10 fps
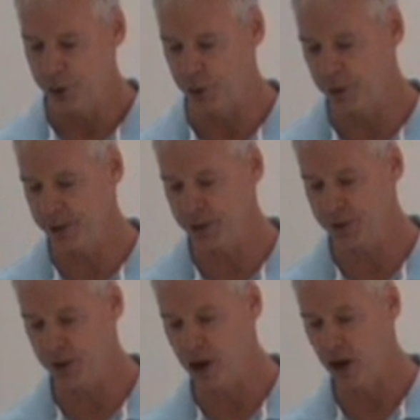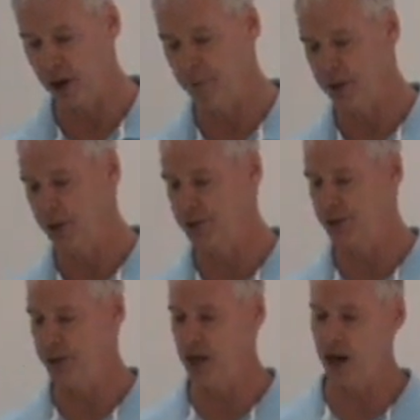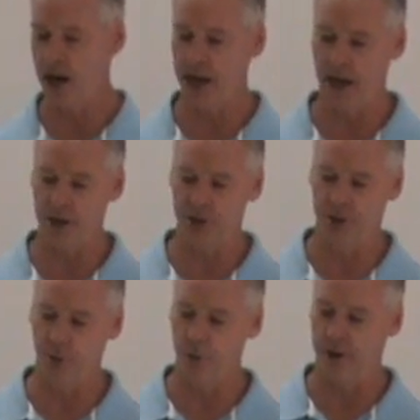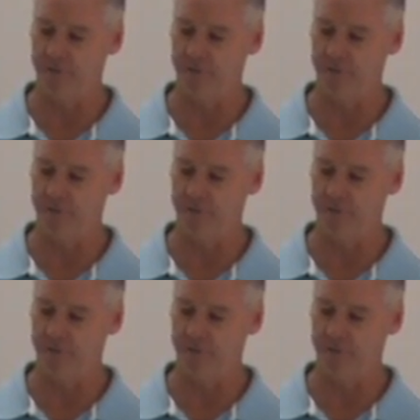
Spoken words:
During this time, the CISU